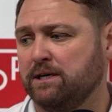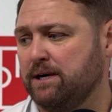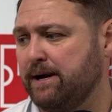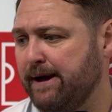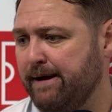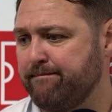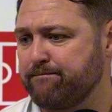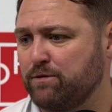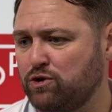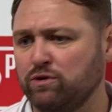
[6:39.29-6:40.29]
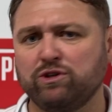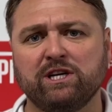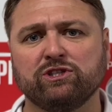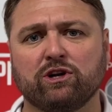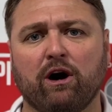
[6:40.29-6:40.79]
2
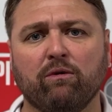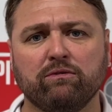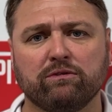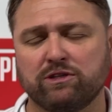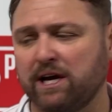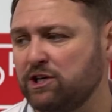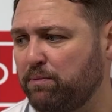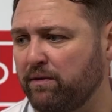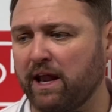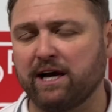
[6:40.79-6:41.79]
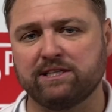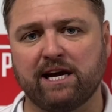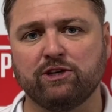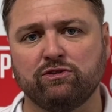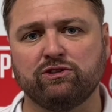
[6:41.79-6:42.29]
seasons ago, stayed up on the last day,
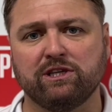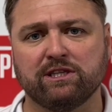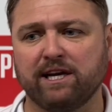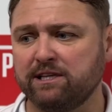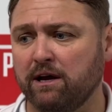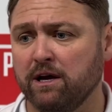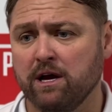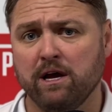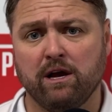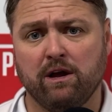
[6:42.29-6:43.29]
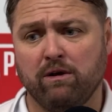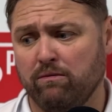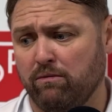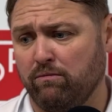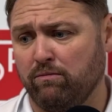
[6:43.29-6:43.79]
and 2 seasons later,
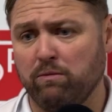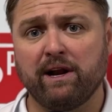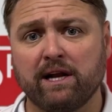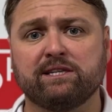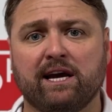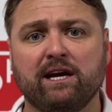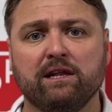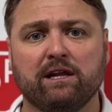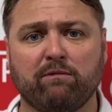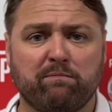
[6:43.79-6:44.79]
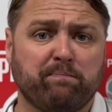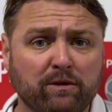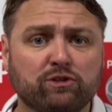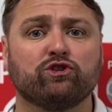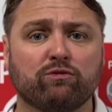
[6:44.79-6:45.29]
we're winning a title, and we've
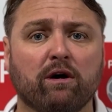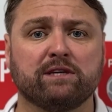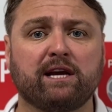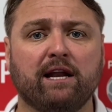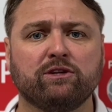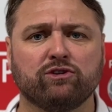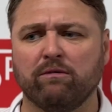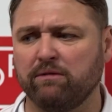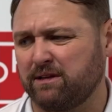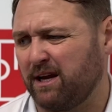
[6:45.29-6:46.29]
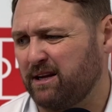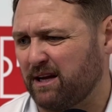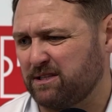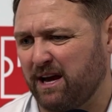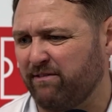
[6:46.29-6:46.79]
built a squad again. So I think
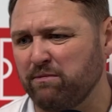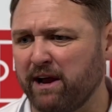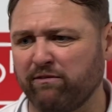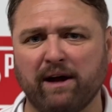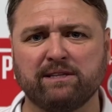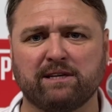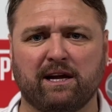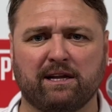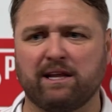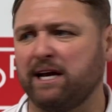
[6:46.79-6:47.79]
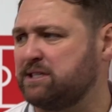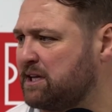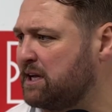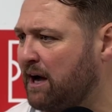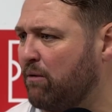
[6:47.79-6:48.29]
that's everywhere I've went. I'd like to
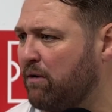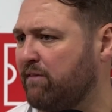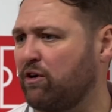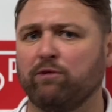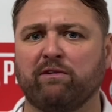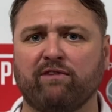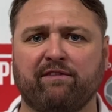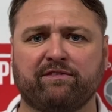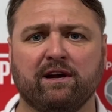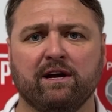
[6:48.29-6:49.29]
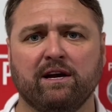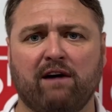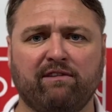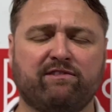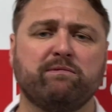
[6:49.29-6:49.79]
think that whatever club I've
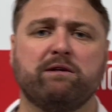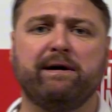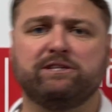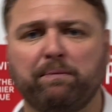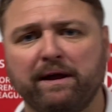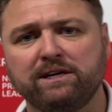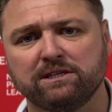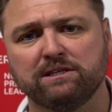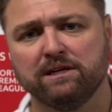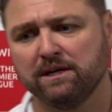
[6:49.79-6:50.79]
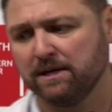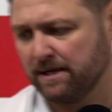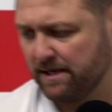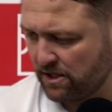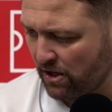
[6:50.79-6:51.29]
left them in a better place, and,
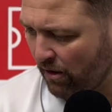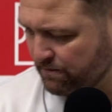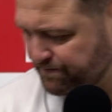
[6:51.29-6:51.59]
you know,